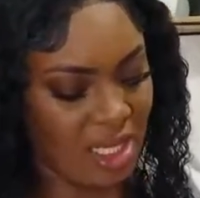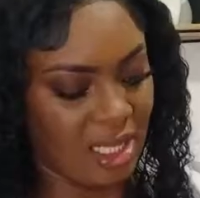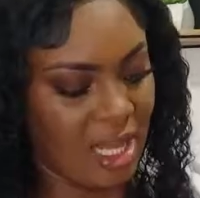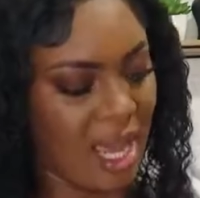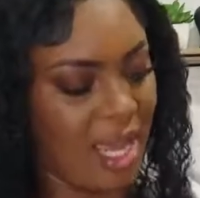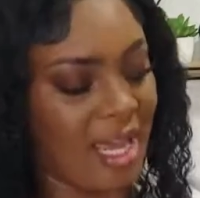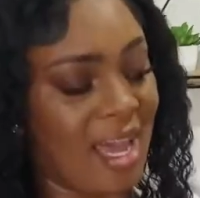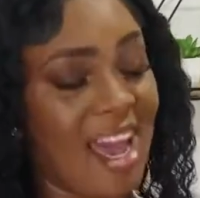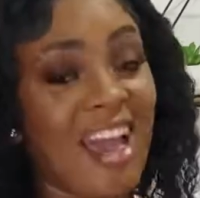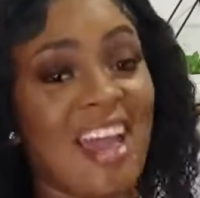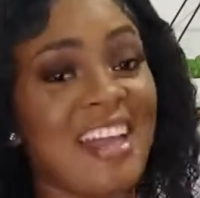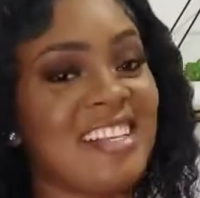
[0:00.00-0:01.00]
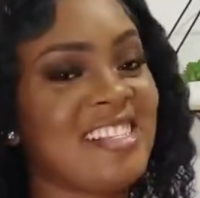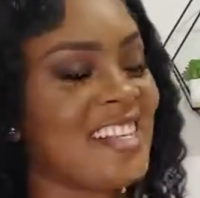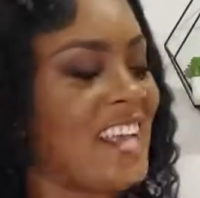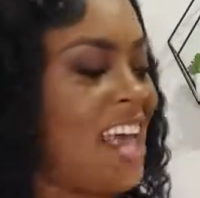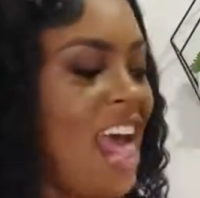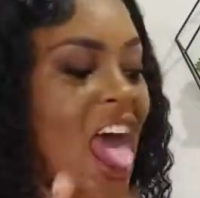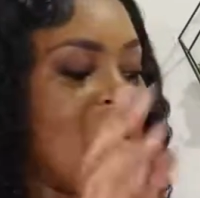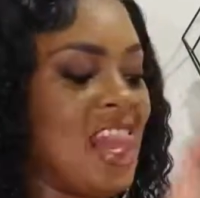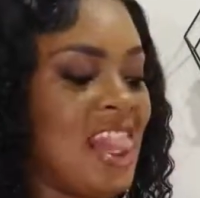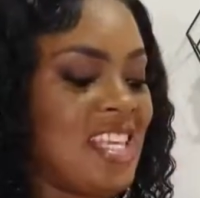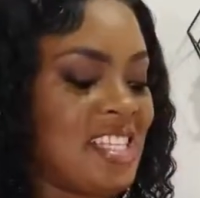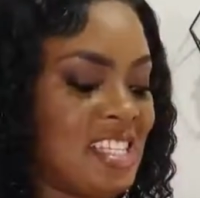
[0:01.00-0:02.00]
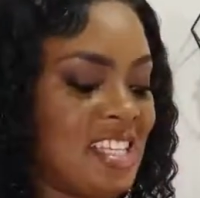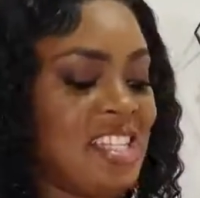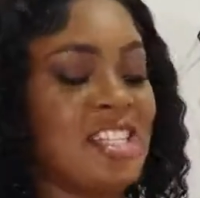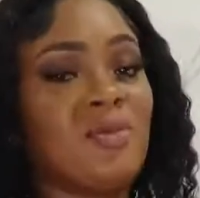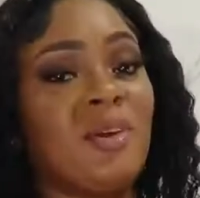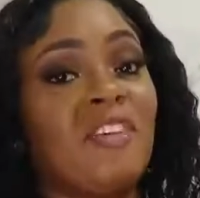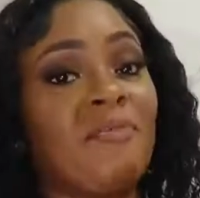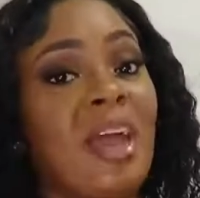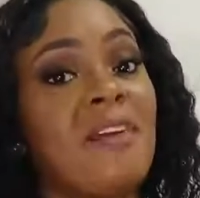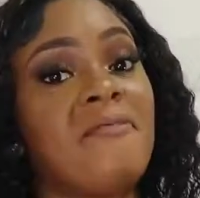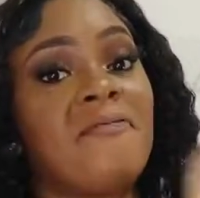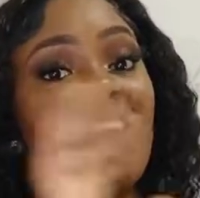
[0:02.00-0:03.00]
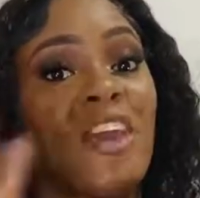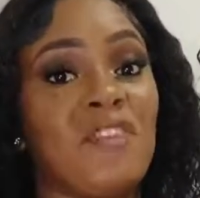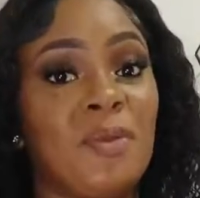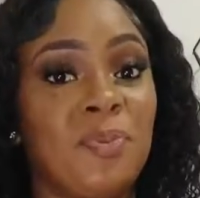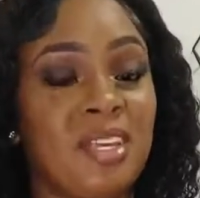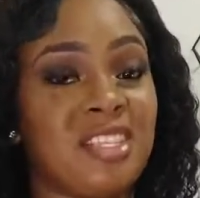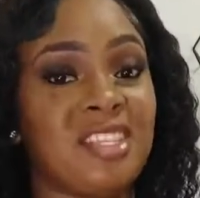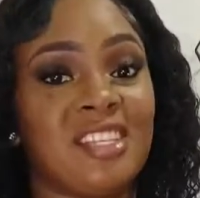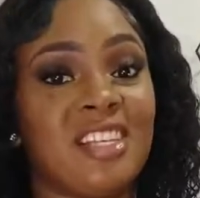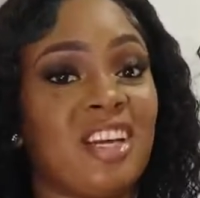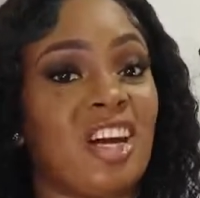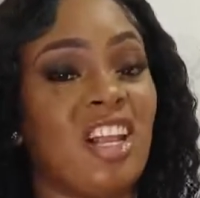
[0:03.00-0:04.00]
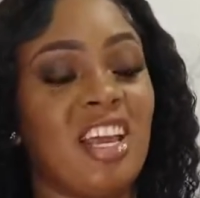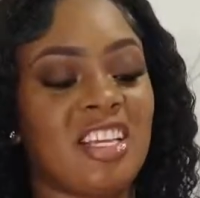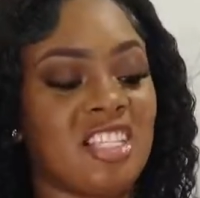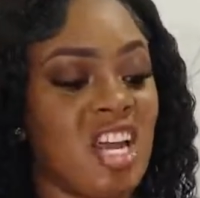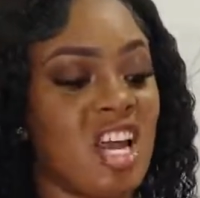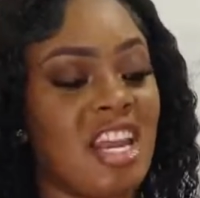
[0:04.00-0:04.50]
Like, guys, listen, this is one of my favorite pieces in the collection,